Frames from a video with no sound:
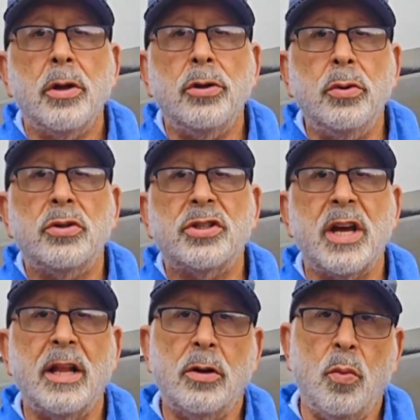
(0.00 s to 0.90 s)
Use
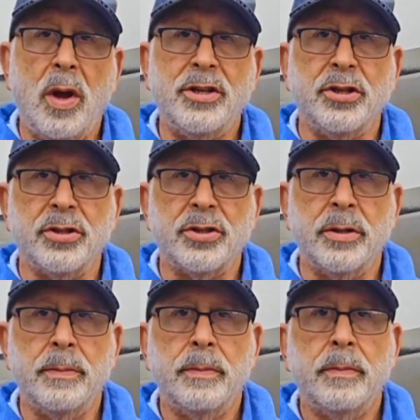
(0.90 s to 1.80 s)
solid
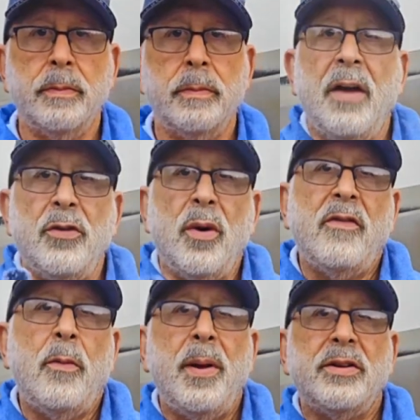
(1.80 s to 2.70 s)
wedges. Have you
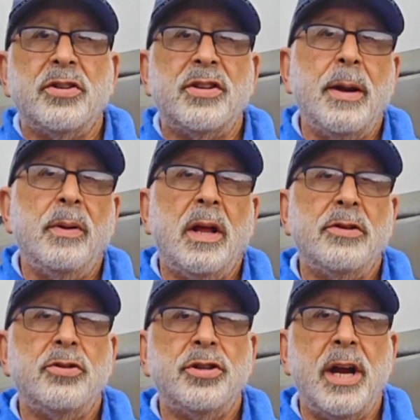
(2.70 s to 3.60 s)
ever bent a
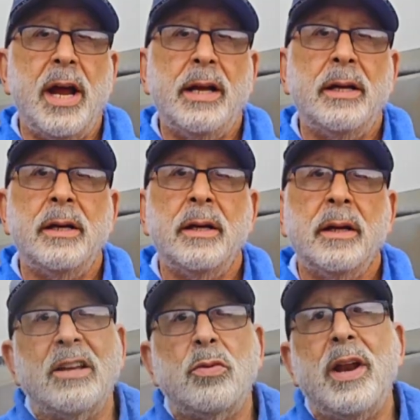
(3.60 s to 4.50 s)
stabilizer jack?
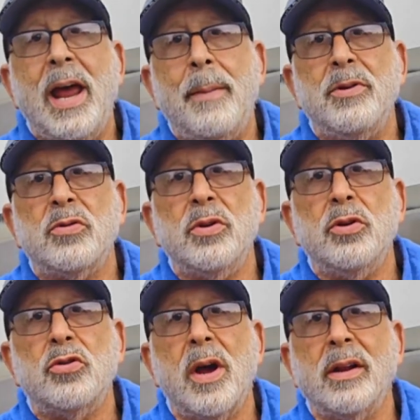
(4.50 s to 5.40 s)
That's what happens when
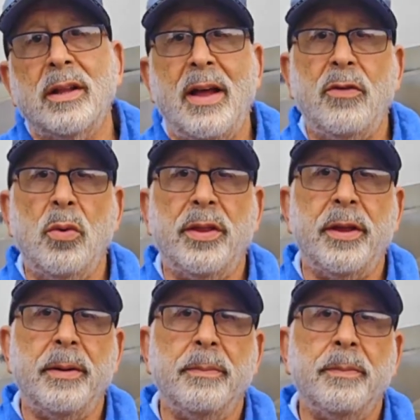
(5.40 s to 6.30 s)
you try to level with
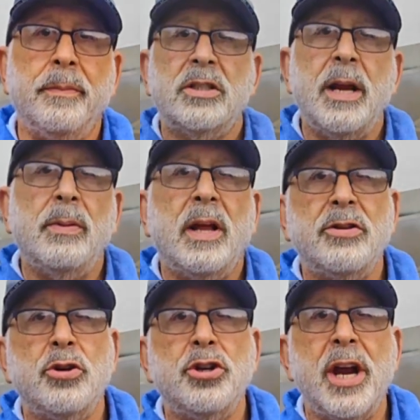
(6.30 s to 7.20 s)
it.
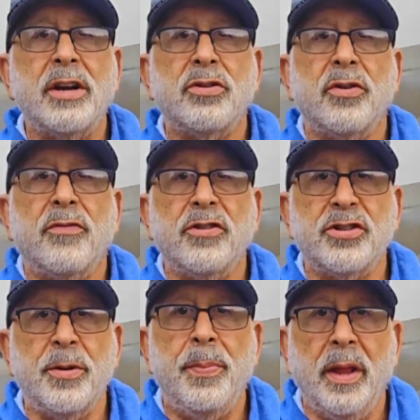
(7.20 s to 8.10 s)
Stabilizer jacks are for
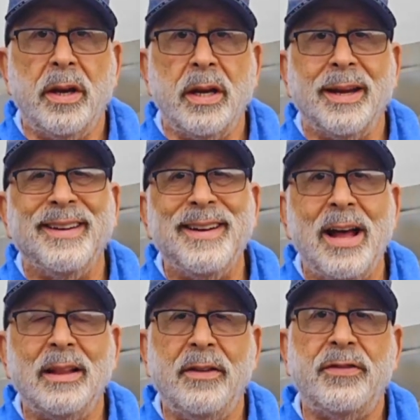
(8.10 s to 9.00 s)
stability,
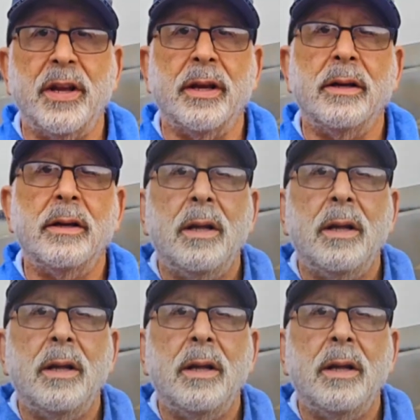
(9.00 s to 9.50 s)
not lifting.